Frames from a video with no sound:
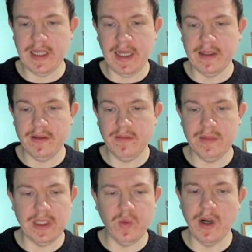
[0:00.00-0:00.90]
Again,
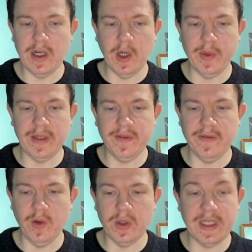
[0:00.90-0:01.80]
there's one copy
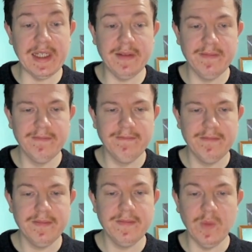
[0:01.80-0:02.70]
for 14,
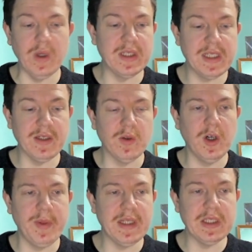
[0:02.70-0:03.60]
one single
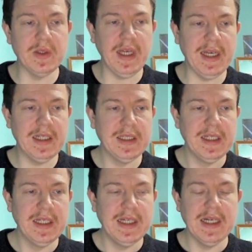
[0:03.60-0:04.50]
copy in the UK.
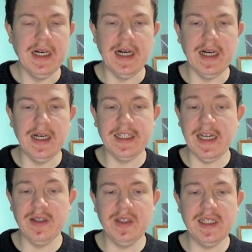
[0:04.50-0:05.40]

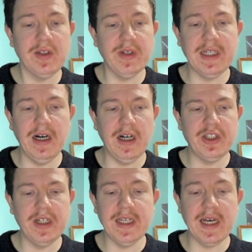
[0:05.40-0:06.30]
Again, these are really
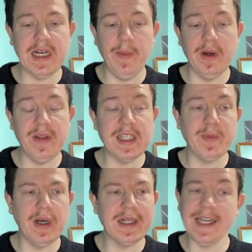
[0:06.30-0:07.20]
hard. You only get a couple of
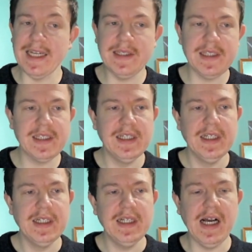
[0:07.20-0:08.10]
these per case,
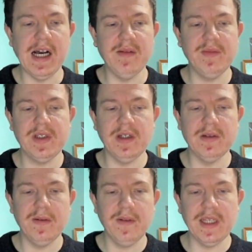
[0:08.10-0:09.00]

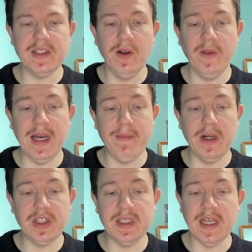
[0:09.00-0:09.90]
so there's not that
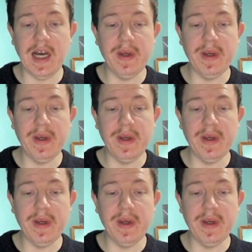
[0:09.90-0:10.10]
much in there.